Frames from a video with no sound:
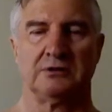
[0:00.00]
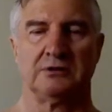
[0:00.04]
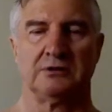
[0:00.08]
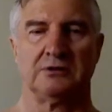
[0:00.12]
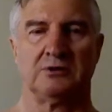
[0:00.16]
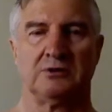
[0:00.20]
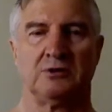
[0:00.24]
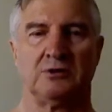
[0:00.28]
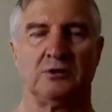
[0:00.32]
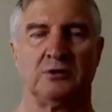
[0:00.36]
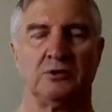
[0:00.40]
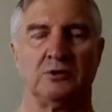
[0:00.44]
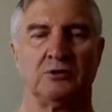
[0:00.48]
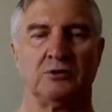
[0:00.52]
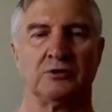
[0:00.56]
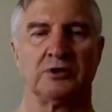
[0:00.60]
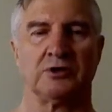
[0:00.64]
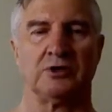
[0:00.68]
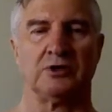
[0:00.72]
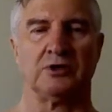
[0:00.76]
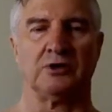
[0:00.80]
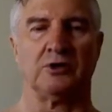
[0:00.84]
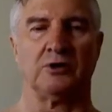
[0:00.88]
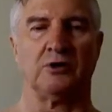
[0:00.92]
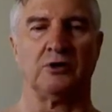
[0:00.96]
all the
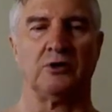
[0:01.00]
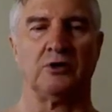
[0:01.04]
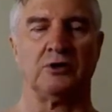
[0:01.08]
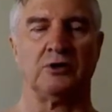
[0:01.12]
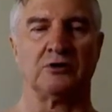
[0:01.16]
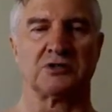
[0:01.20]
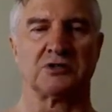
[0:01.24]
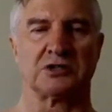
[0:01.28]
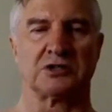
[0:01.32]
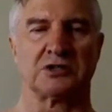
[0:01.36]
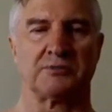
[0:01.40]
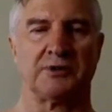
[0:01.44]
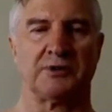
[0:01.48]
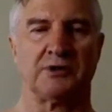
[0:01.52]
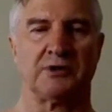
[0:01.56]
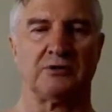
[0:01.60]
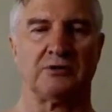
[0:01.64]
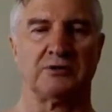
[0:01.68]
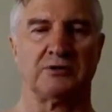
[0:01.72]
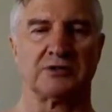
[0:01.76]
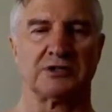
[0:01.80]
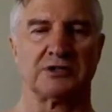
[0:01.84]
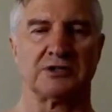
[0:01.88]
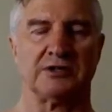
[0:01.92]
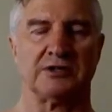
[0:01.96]
oil
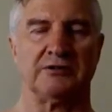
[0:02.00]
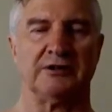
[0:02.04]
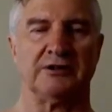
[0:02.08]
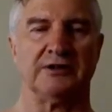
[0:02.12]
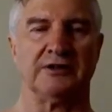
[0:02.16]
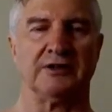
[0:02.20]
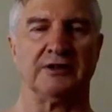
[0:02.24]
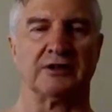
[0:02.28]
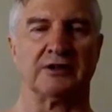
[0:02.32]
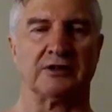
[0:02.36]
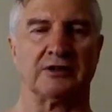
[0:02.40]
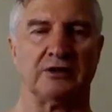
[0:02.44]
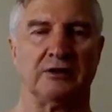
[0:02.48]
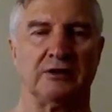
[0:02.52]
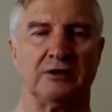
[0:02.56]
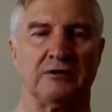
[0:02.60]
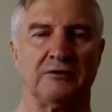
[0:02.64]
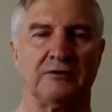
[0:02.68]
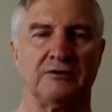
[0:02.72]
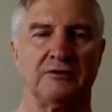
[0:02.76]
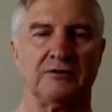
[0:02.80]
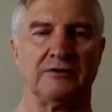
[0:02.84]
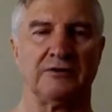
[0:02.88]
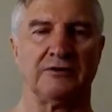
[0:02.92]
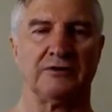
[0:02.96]
spills that are in the
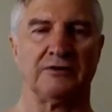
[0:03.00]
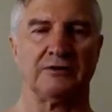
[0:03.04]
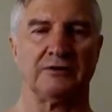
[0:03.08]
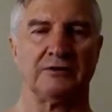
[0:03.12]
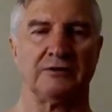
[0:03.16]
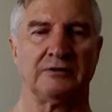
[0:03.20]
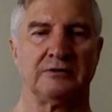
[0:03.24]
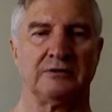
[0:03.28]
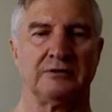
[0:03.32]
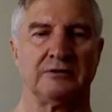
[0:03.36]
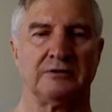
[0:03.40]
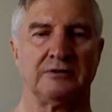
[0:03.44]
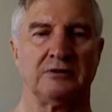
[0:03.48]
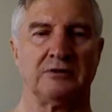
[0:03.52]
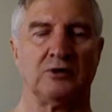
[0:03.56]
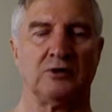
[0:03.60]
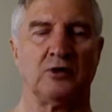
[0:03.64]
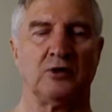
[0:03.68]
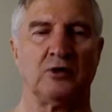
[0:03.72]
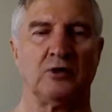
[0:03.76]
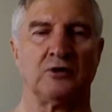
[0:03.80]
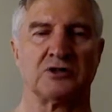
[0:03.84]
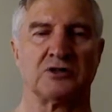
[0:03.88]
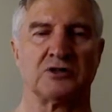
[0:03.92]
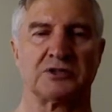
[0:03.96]
Gulf,
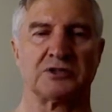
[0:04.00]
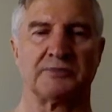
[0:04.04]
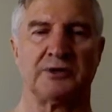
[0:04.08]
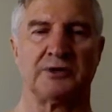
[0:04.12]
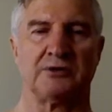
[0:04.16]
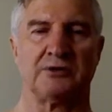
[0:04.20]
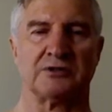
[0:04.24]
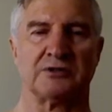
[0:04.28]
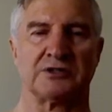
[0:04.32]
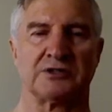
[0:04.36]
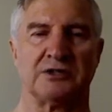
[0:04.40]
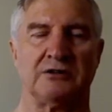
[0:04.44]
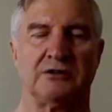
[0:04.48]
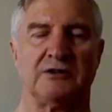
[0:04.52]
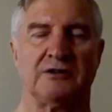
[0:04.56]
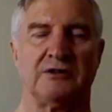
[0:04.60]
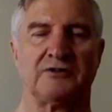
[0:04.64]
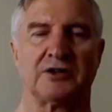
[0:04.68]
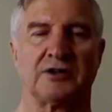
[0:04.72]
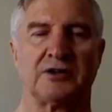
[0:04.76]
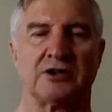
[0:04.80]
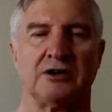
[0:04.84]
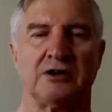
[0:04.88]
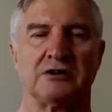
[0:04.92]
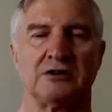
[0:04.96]
oil spills that are off the
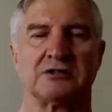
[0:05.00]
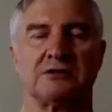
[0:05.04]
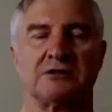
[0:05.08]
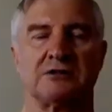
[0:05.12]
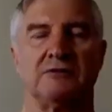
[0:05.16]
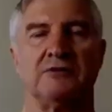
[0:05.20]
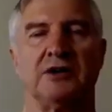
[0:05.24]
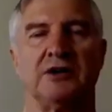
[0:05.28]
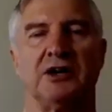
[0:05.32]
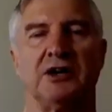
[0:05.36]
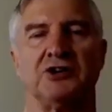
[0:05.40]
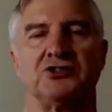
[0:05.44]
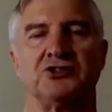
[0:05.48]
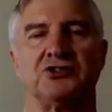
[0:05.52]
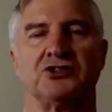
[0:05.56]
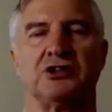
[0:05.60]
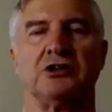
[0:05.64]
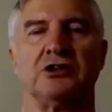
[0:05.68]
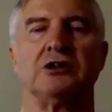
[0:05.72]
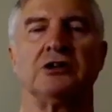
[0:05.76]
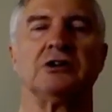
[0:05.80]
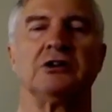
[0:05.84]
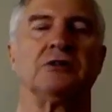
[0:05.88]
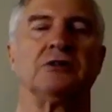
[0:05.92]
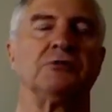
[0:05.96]
coast of
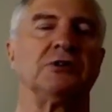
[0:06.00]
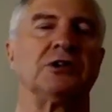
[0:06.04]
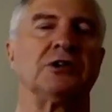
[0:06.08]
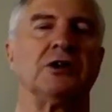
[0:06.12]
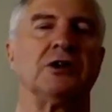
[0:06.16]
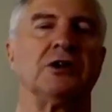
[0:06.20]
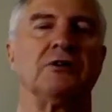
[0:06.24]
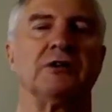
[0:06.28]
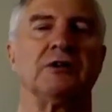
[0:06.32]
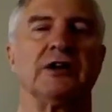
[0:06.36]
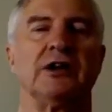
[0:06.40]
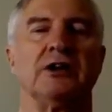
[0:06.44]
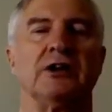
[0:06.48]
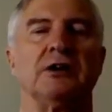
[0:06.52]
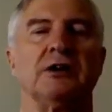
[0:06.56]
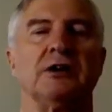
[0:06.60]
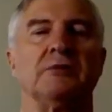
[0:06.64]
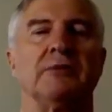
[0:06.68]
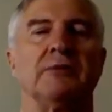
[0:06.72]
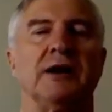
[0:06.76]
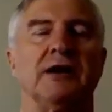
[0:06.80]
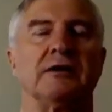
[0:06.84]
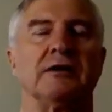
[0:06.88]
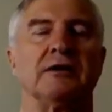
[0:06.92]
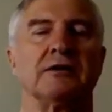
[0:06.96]
Nigeria that we don't hear
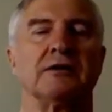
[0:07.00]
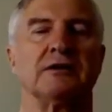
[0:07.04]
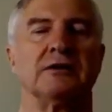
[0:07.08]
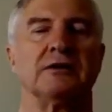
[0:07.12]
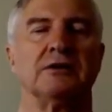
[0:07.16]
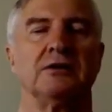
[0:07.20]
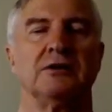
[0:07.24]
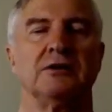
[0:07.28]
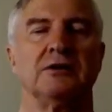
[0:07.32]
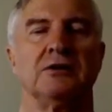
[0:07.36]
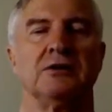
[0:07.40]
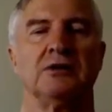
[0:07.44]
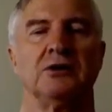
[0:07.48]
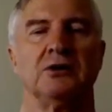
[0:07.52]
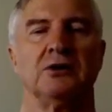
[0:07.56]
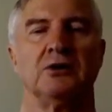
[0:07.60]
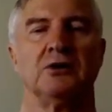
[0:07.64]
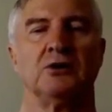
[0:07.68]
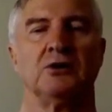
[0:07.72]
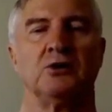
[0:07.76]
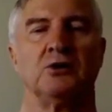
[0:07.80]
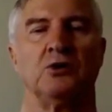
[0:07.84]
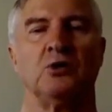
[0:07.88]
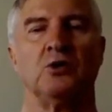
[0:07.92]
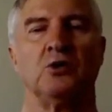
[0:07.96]
about,
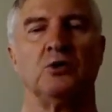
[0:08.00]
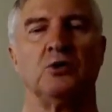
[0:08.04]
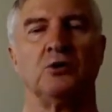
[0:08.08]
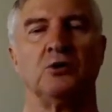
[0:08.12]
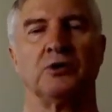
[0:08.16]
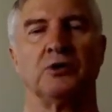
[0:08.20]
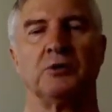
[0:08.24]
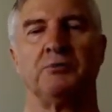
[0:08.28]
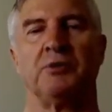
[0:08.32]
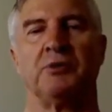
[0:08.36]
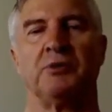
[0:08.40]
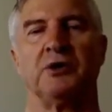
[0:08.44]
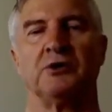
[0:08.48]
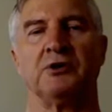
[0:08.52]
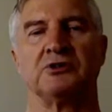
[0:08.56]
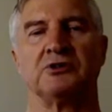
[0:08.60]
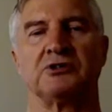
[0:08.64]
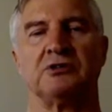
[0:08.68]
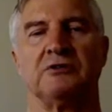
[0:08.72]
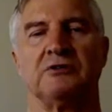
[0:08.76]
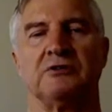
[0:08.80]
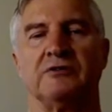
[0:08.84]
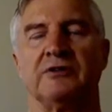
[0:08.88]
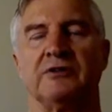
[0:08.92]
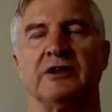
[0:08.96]
all the pollution
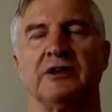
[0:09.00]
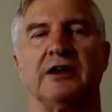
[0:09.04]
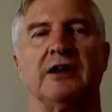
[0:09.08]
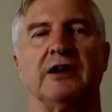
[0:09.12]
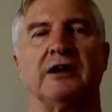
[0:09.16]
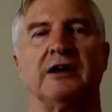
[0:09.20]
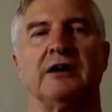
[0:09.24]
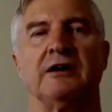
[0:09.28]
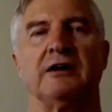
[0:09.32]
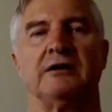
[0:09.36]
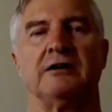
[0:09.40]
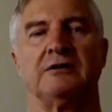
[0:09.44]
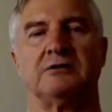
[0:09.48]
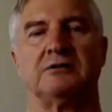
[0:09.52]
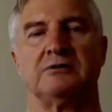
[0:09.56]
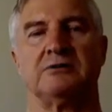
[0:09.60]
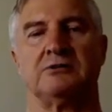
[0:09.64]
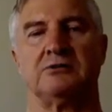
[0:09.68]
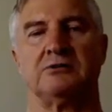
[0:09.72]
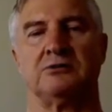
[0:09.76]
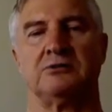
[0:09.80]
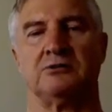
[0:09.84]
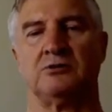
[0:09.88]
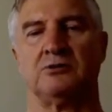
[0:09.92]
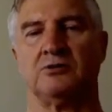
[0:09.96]
of the air,
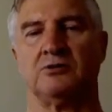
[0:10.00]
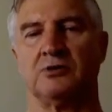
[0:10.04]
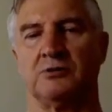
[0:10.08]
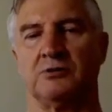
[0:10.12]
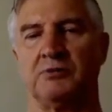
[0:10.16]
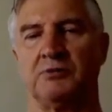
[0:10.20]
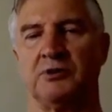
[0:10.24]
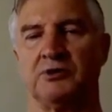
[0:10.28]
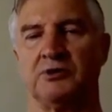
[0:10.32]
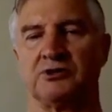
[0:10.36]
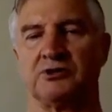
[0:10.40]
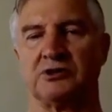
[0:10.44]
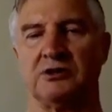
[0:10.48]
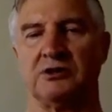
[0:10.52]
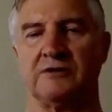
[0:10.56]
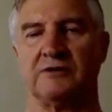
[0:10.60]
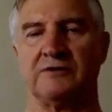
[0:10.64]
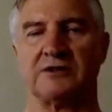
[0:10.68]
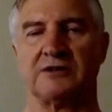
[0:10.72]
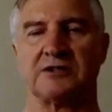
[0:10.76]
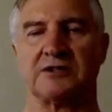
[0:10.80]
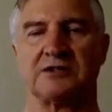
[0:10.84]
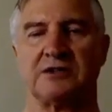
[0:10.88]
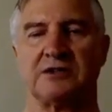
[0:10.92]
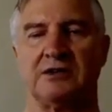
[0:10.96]
all the pollution of the
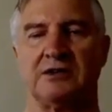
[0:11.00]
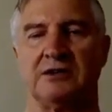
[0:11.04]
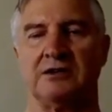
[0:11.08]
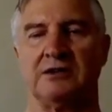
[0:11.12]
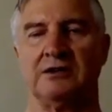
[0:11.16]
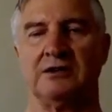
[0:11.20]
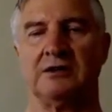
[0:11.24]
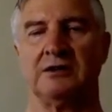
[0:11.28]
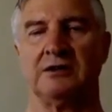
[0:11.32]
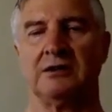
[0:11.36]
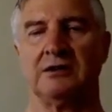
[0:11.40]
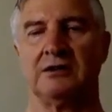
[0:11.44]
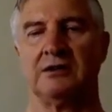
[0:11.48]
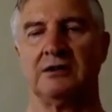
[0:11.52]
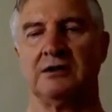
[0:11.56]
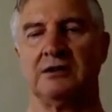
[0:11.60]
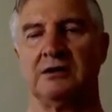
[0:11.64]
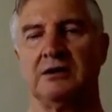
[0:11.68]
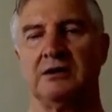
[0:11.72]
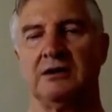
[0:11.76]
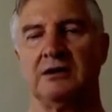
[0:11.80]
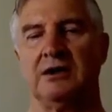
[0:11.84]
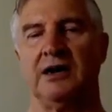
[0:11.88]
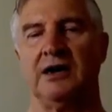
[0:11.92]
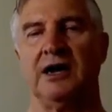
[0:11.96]
sea,
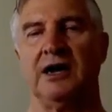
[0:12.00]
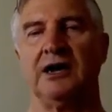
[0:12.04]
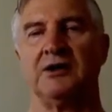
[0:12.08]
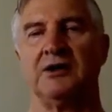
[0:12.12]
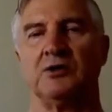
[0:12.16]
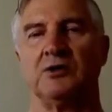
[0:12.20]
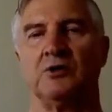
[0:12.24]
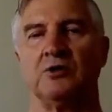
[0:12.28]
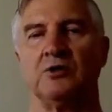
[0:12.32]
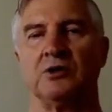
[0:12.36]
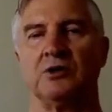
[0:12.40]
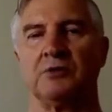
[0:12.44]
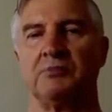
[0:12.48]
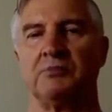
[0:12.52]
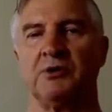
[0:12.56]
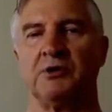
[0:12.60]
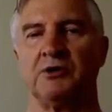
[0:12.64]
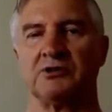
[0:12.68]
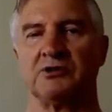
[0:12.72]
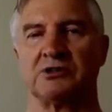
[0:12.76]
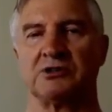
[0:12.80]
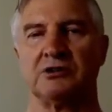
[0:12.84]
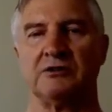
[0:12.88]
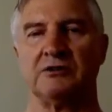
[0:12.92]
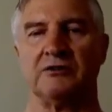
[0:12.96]
and all the
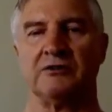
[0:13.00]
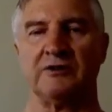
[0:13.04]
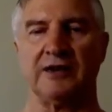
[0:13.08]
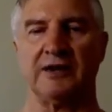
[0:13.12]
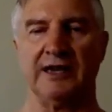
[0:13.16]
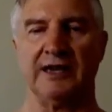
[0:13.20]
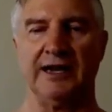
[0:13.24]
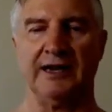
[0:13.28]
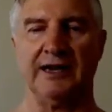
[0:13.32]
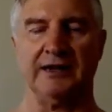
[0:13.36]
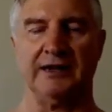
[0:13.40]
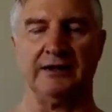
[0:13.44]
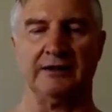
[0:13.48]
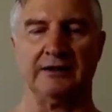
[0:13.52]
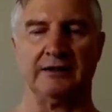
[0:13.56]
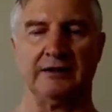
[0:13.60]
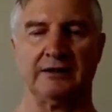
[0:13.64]
pollution of the land.